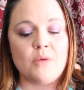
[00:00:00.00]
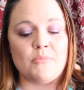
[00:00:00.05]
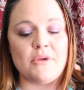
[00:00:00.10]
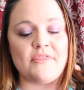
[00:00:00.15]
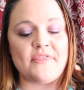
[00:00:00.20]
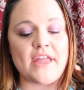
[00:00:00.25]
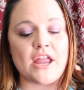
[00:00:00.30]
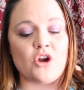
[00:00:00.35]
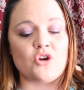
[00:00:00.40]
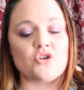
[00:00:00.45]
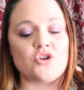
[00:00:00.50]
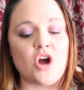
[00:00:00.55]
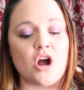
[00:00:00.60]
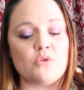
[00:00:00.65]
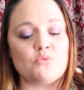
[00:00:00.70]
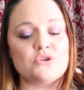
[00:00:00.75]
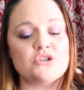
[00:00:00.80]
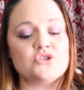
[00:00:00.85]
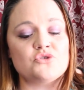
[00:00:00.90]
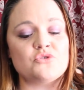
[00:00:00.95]
But they are
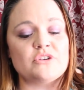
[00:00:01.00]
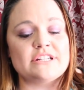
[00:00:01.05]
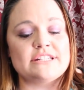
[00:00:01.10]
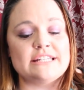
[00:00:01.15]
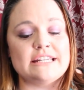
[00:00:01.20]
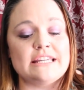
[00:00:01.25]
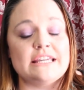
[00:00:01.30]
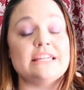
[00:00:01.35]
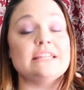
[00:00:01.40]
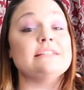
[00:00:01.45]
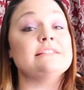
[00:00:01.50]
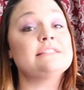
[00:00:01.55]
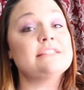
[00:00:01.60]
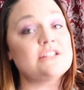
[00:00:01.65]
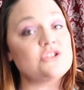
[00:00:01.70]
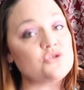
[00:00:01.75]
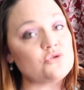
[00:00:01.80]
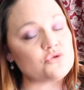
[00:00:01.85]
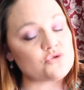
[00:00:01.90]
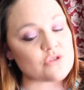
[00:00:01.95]
not restricting
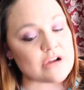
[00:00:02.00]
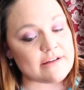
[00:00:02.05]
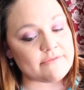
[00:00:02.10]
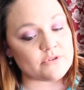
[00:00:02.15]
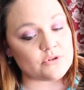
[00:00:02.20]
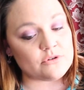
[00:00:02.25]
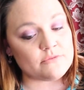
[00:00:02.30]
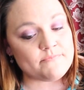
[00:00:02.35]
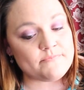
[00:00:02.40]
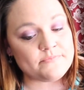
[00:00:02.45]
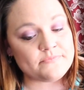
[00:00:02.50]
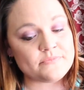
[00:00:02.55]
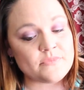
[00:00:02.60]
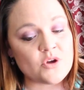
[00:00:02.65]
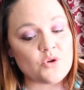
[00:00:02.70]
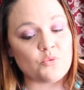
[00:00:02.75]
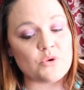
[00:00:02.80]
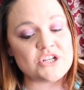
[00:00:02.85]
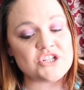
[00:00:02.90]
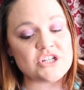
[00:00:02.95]
essential travel,
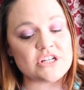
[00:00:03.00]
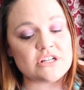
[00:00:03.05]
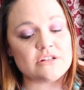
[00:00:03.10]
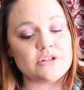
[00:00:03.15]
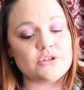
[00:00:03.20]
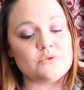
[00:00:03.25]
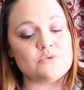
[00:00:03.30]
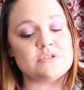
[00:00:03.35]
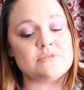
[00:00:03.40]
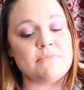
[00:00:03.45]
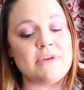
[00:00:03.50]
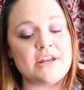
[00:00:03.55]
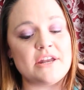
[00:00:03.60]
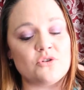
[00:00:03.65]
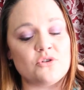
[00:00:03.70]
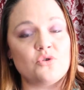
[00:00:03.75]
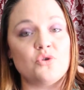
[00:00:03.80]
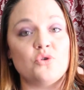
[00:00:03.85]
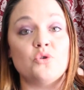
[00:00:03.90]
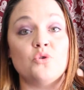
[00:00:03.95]
which includes
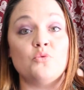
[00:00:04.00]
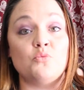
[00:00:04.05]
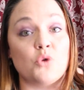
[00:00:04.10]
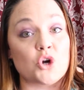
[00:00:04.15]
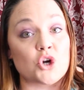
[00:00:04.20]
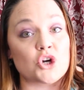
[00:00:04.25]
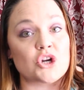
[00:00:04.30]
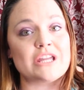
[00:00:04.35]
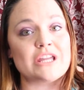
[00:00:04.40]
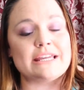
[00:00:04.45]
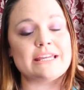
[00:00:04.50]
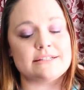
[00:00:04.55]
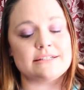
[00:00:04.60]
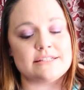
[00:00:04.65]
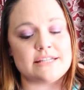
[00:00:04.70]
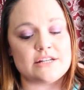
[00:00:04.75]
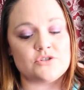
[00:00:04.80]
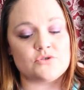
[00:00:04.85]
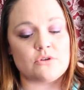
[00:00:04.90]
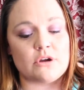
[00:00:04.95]
medical work,
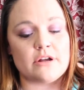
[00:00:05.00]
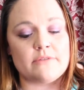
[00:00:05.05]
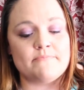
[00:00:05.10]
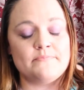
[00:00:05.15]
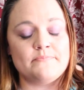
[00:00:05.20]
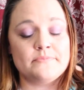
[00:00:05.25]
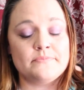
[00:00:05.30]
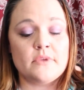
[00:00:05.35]
etc.